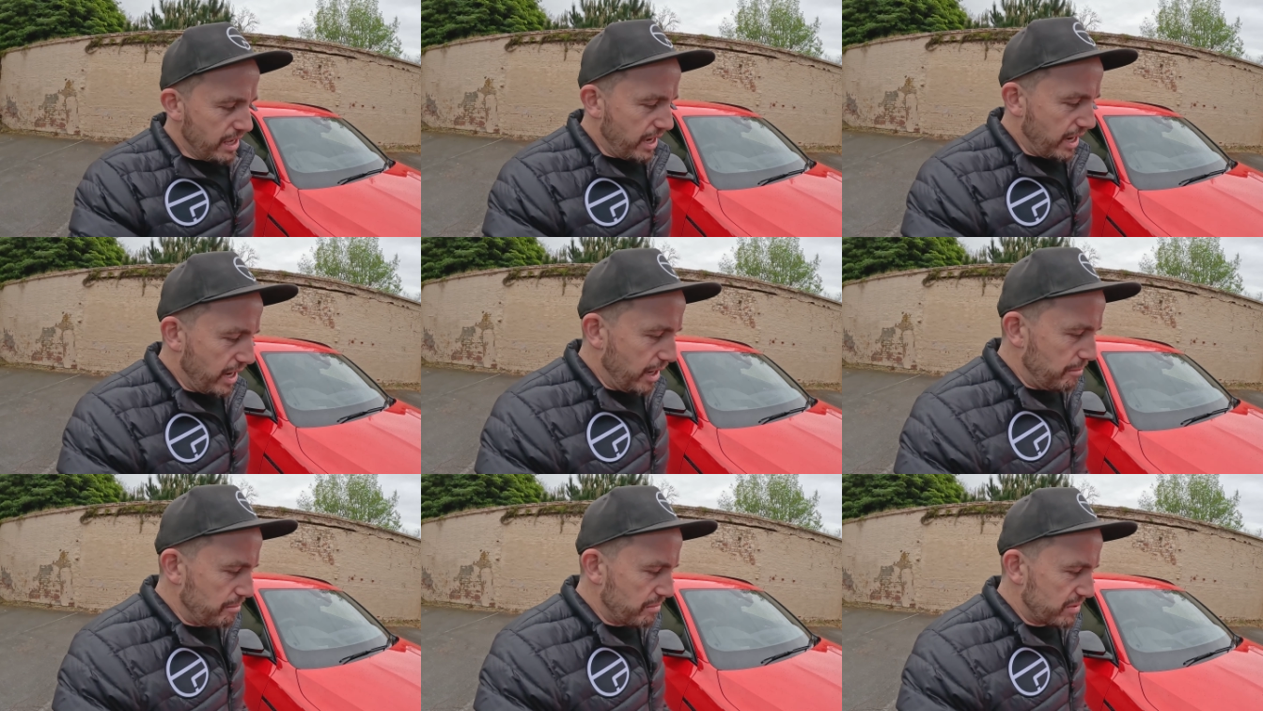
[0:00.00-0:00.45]

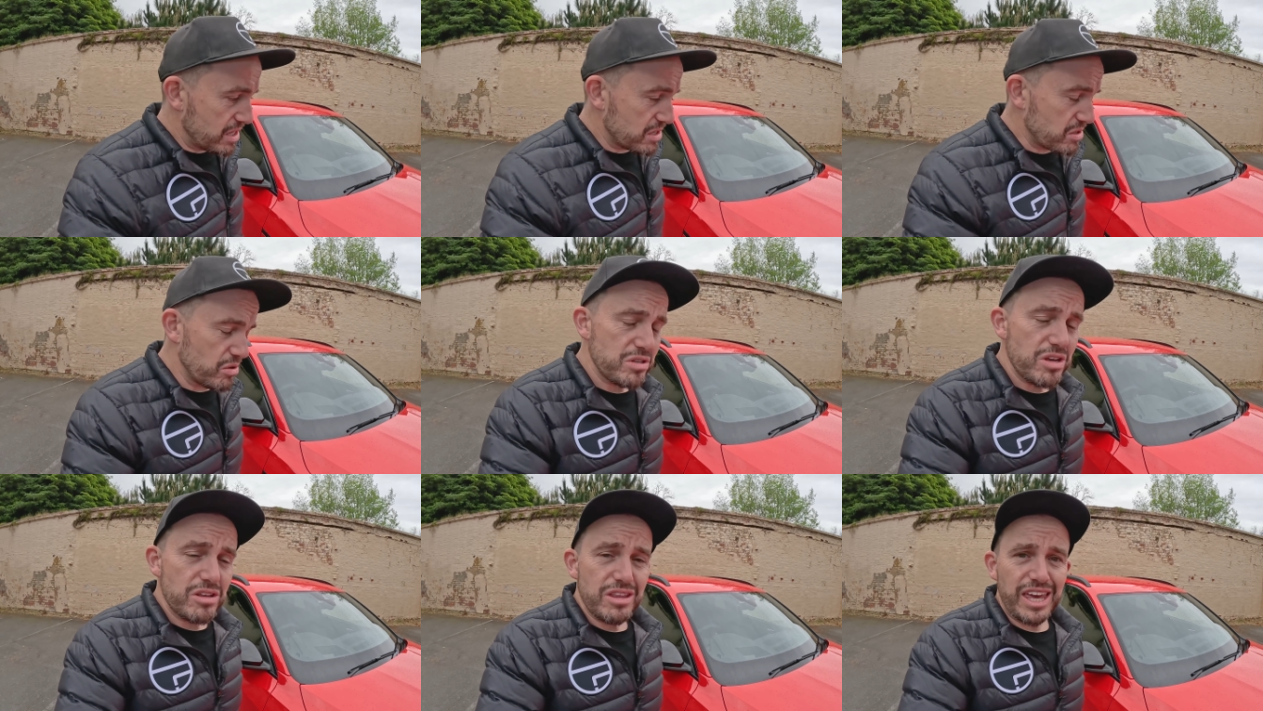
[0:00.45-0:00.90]
Um, there's
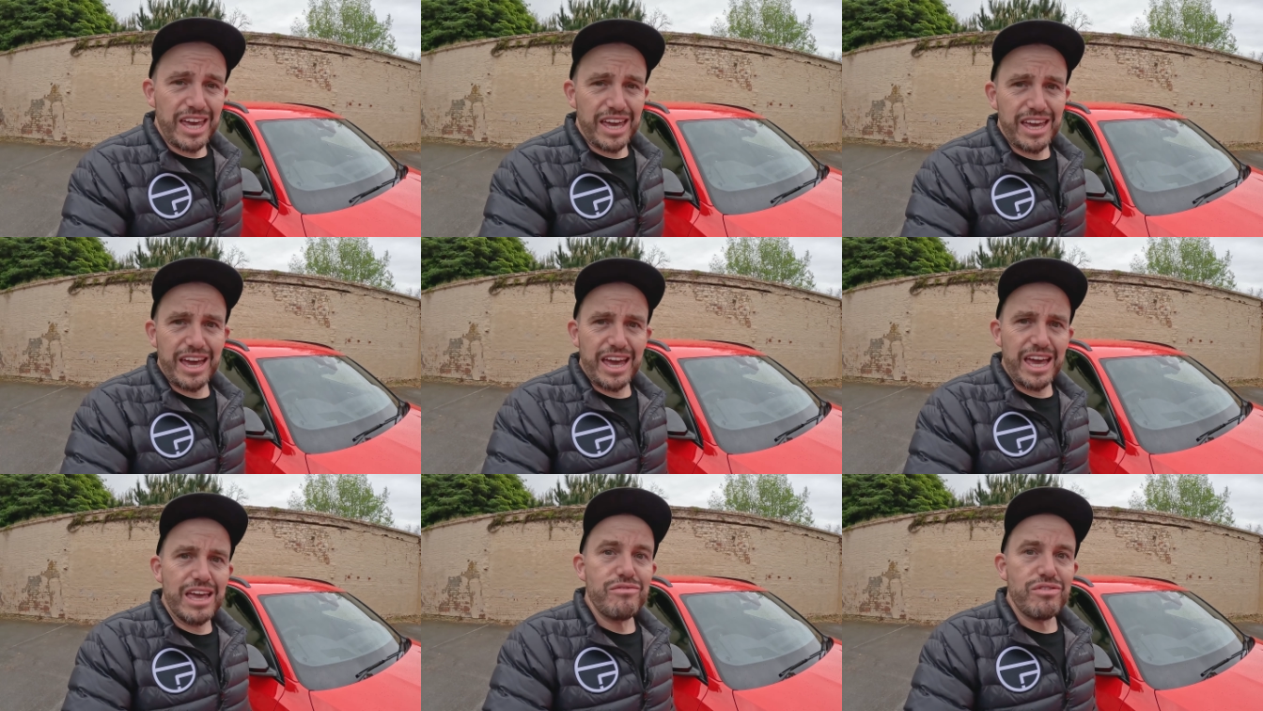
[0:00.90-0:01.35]
also the
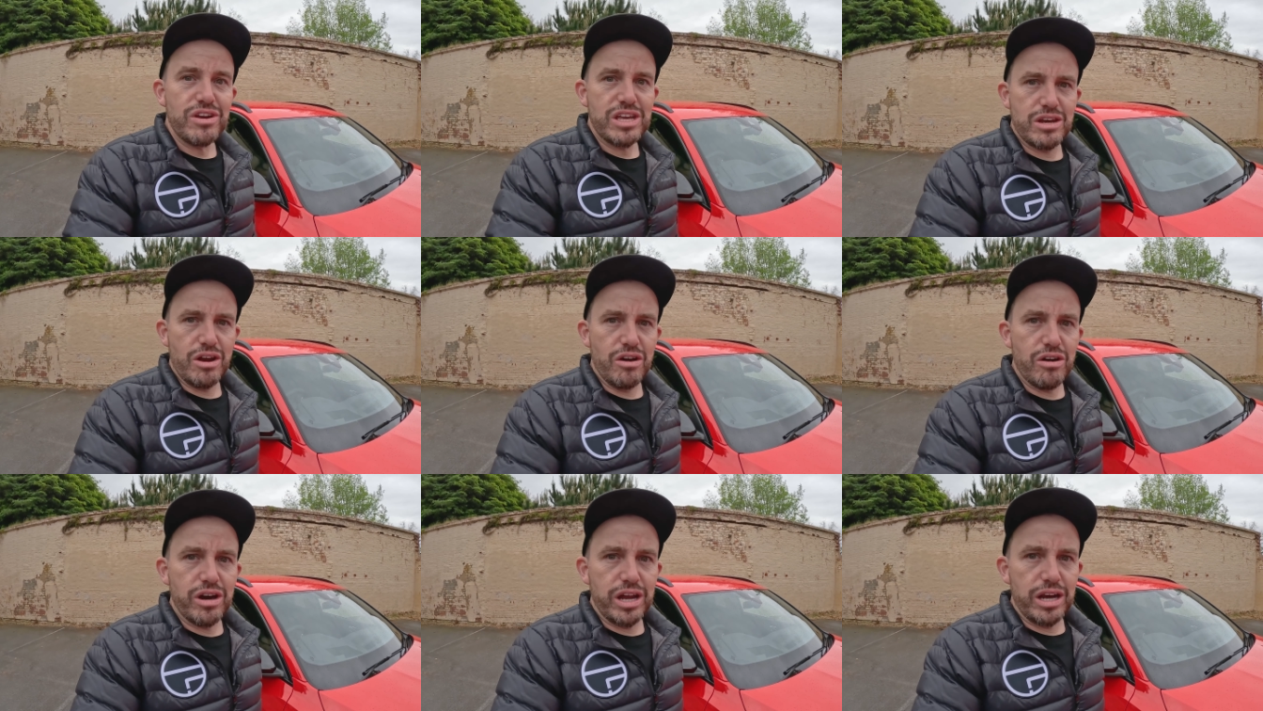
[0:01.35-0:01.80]
Kia
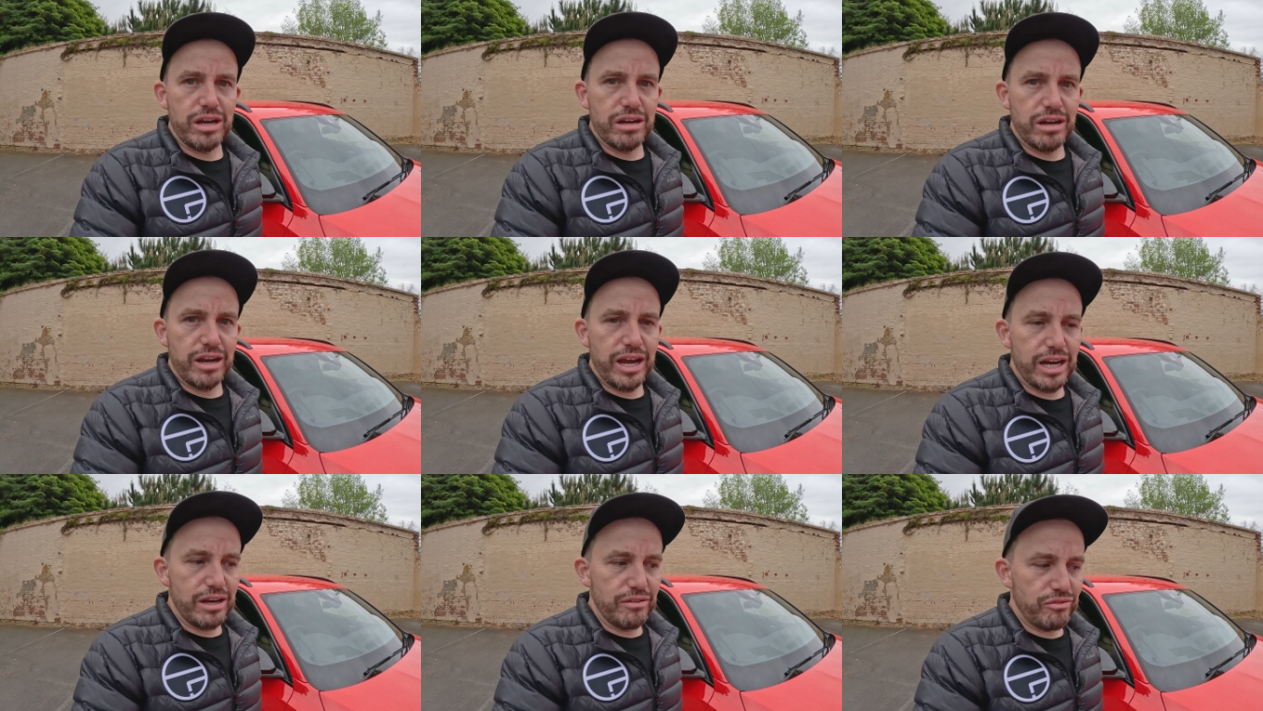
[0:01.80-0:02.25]
EV9,
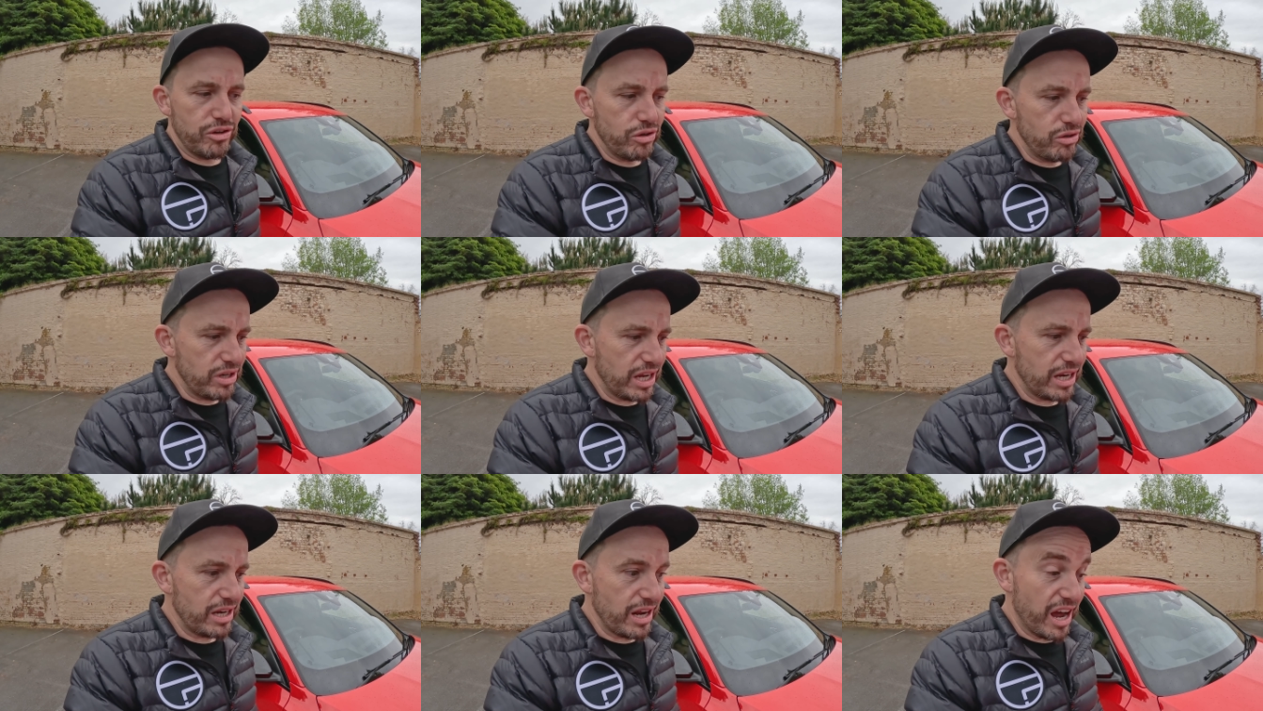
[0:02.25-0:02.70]
and if you
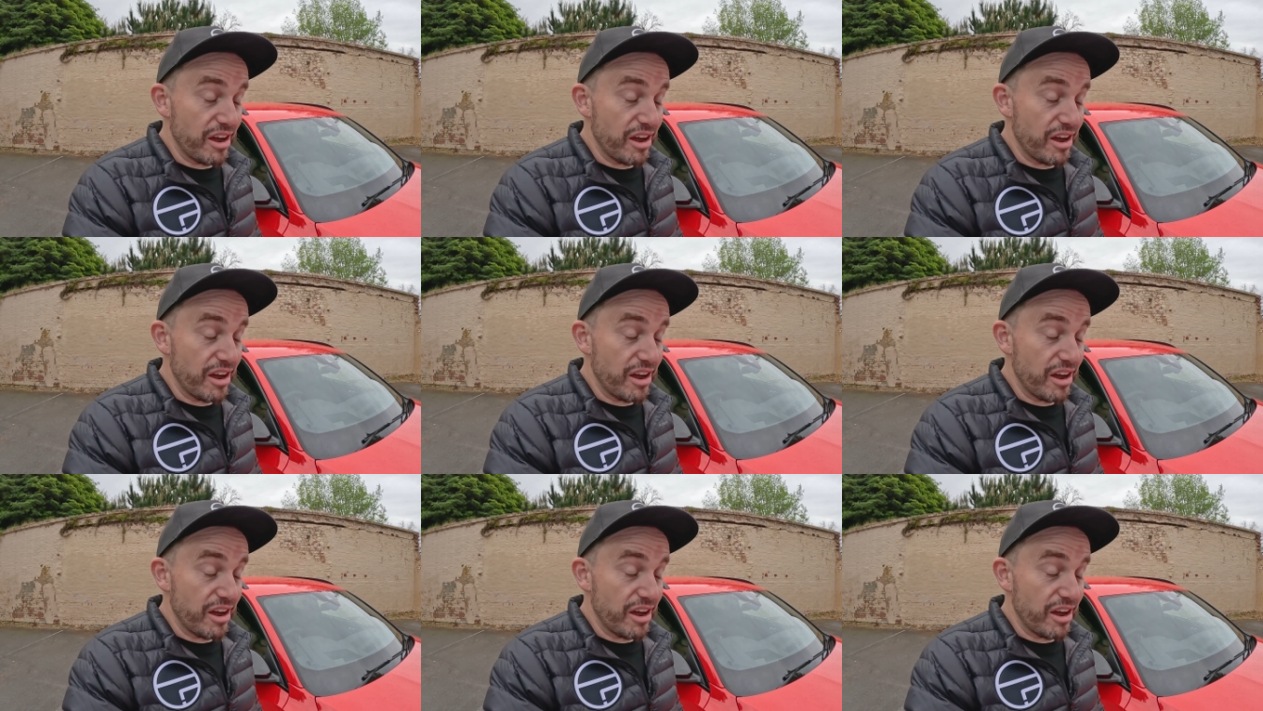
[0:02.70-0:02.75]
need